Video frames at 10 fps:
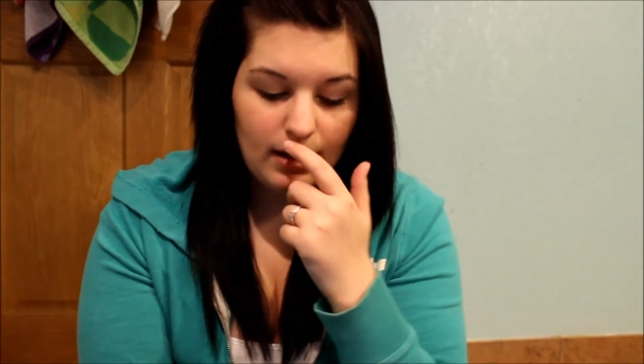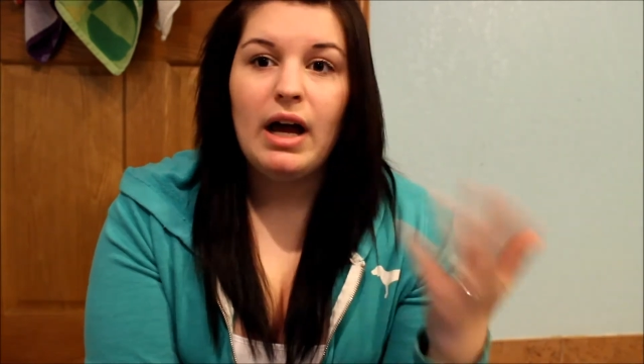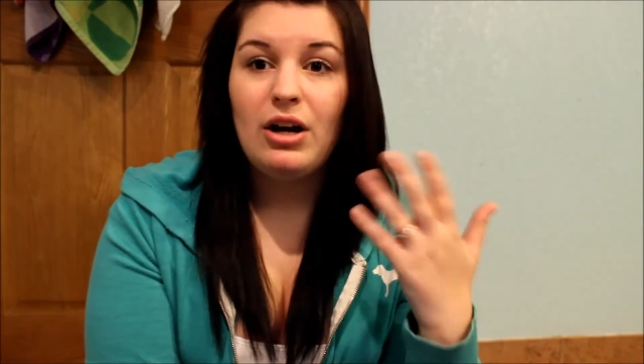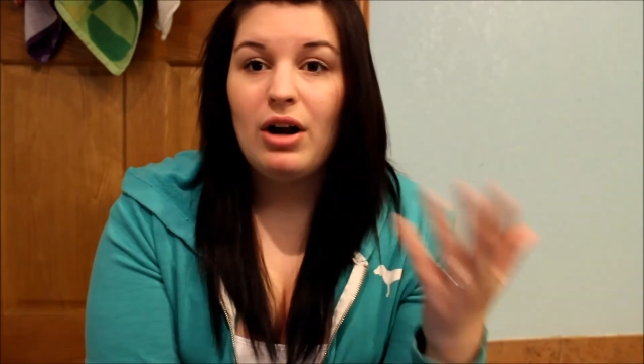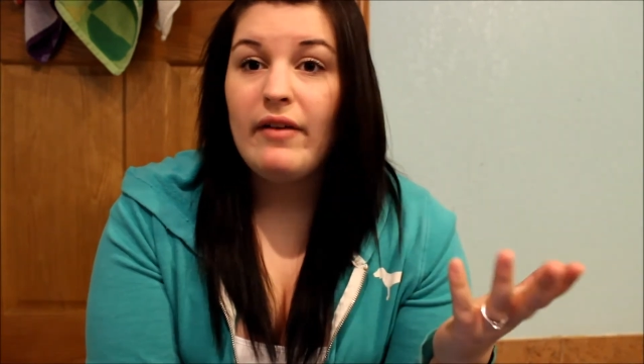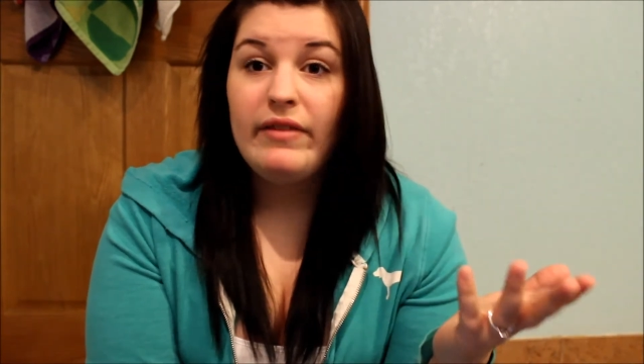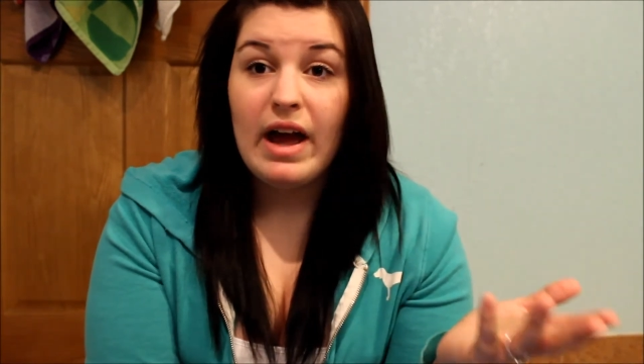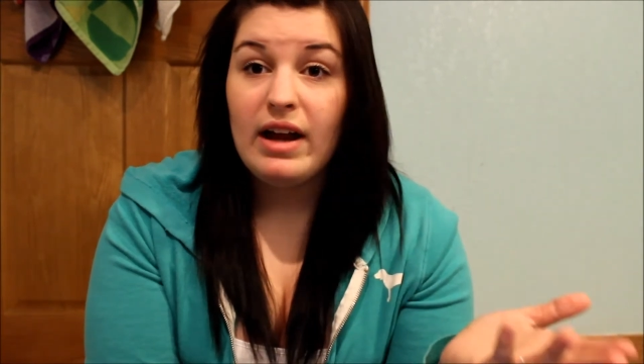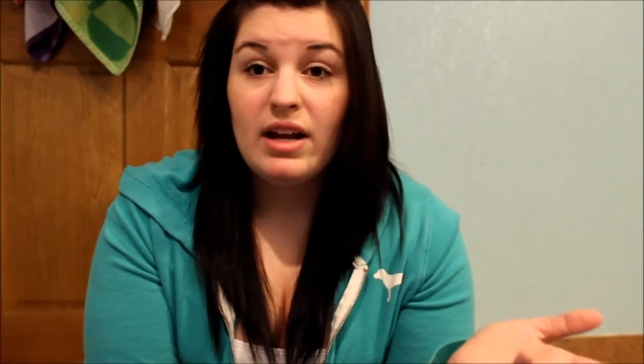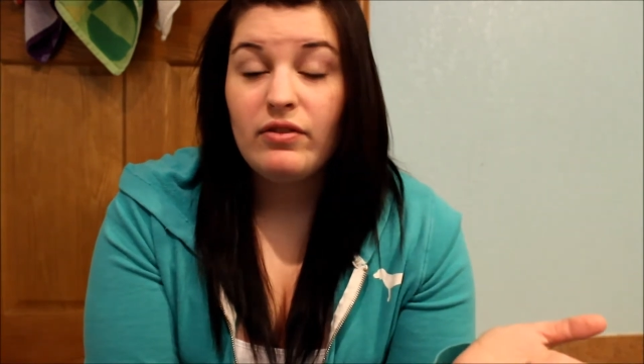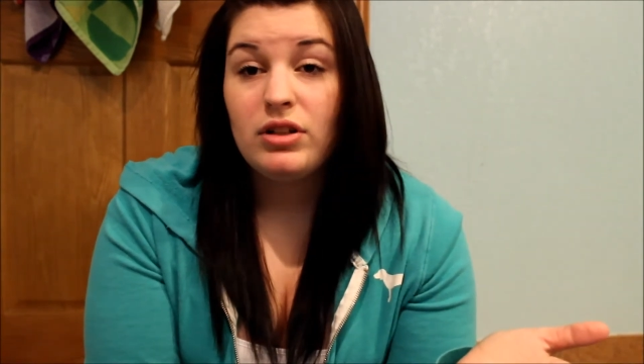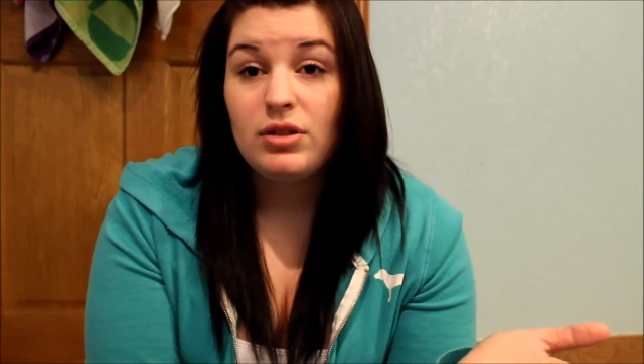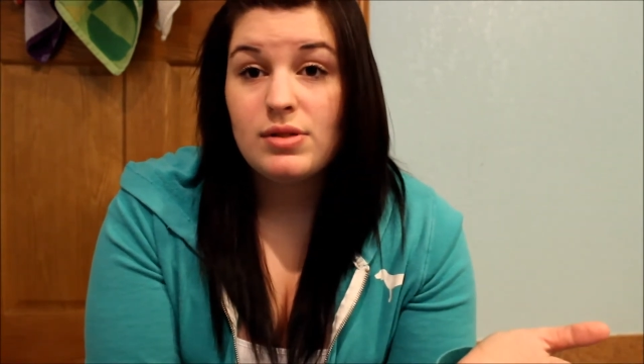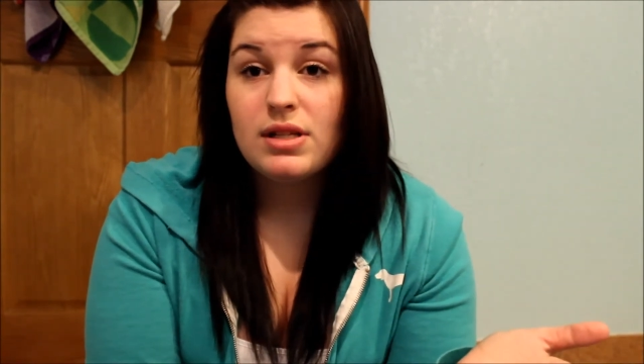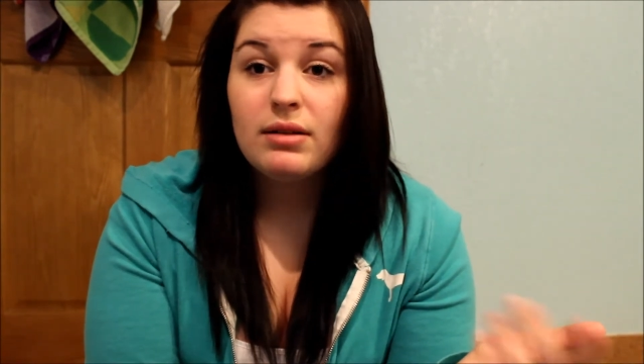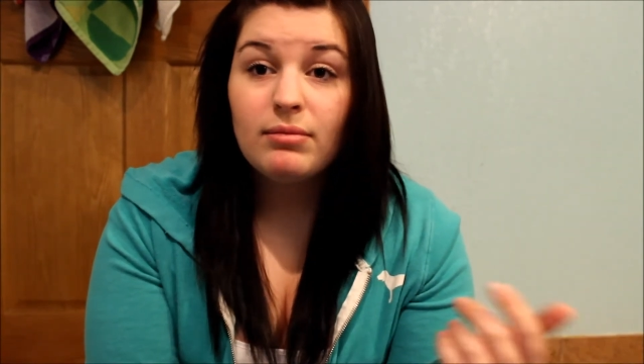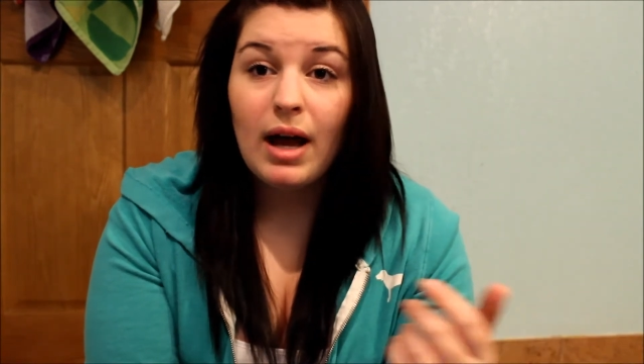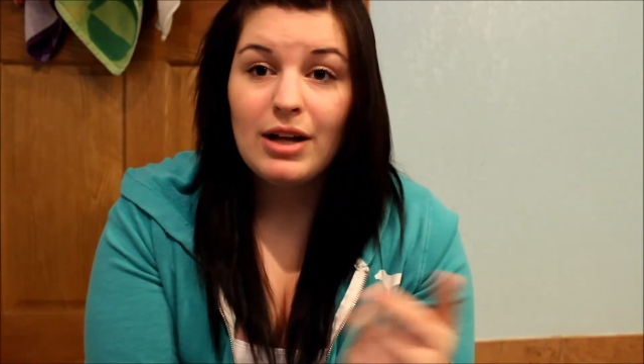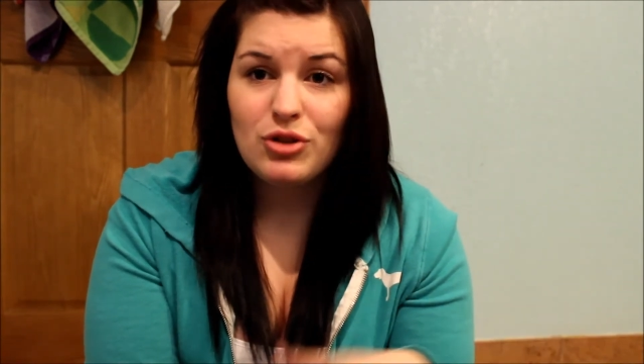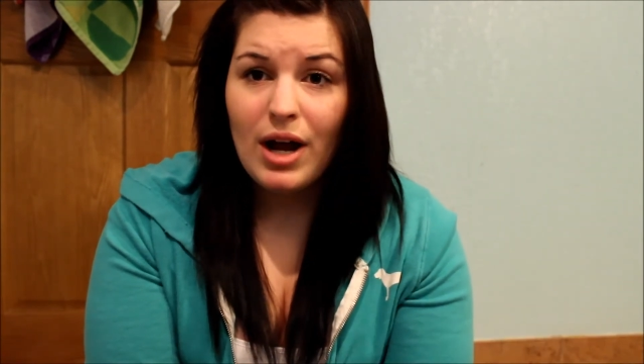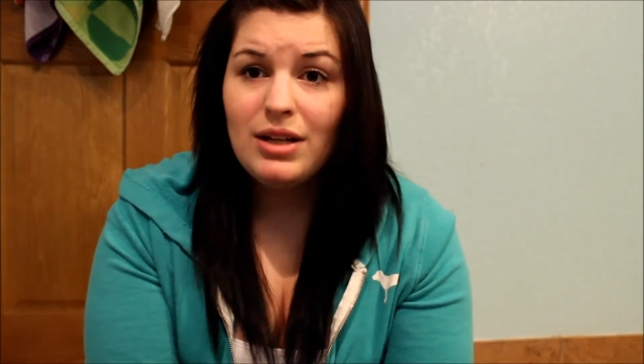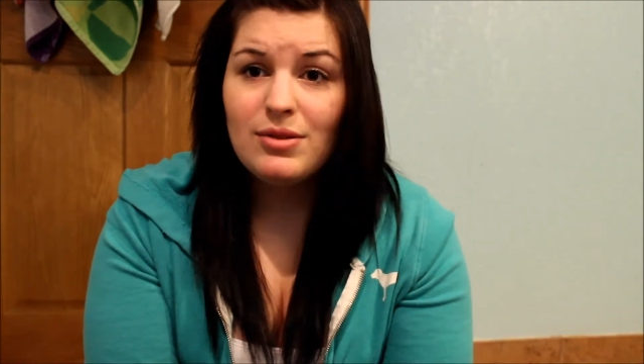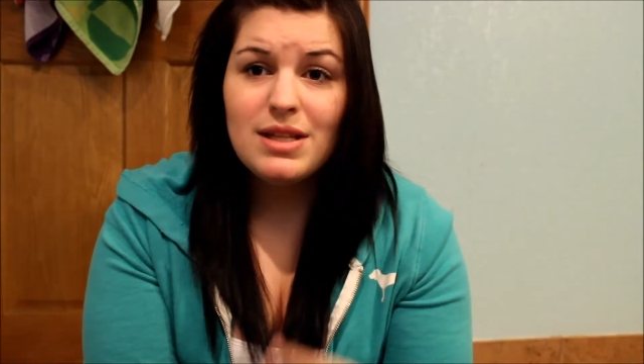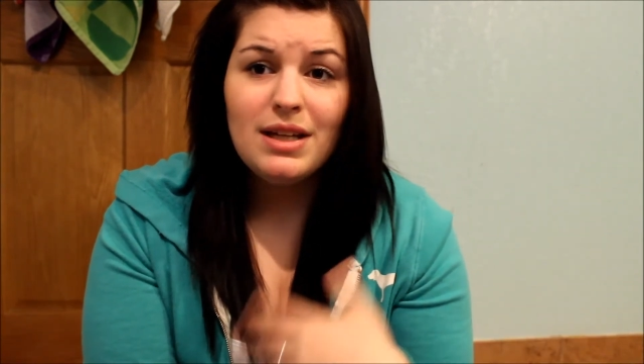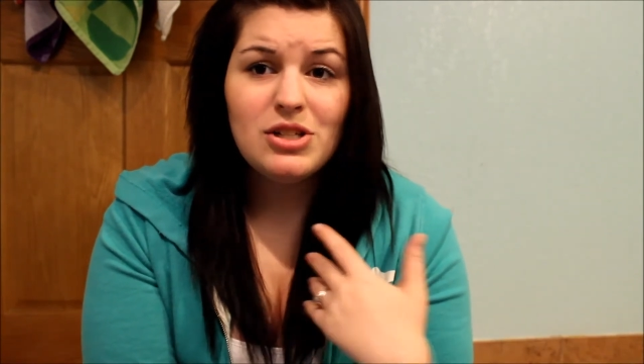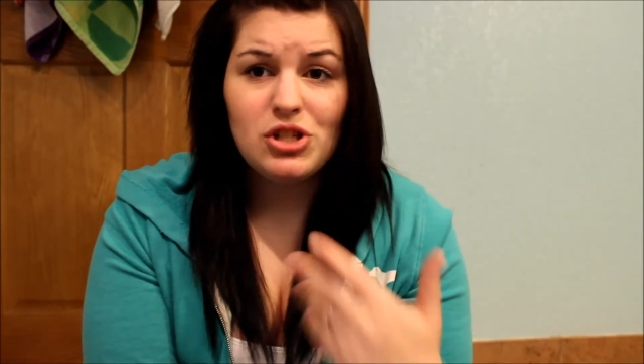I never used it. I tried using it,